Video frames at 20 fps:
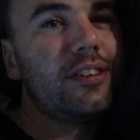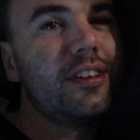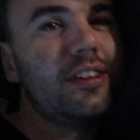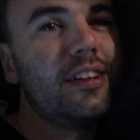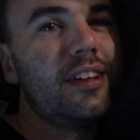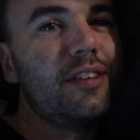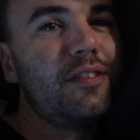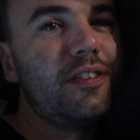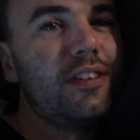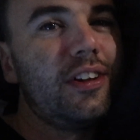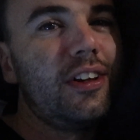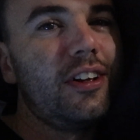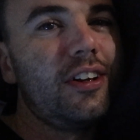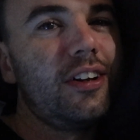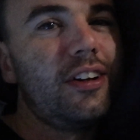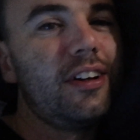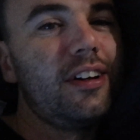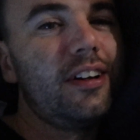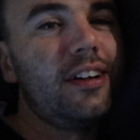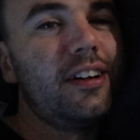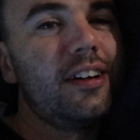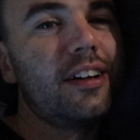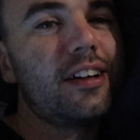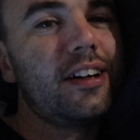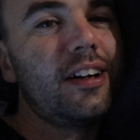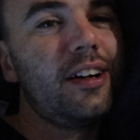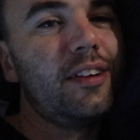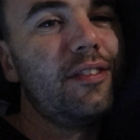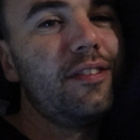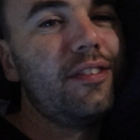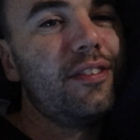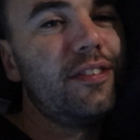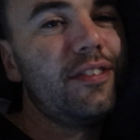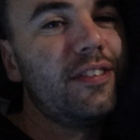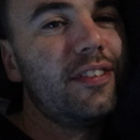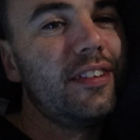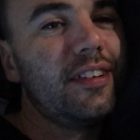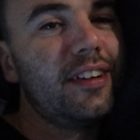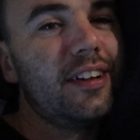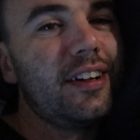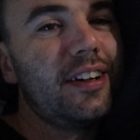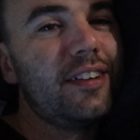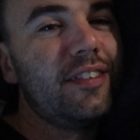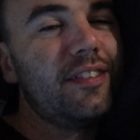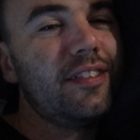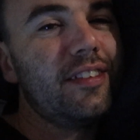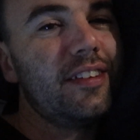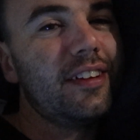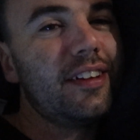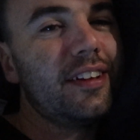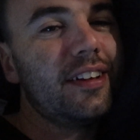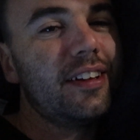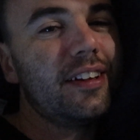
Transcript: to the vlog. Good night. Um, um,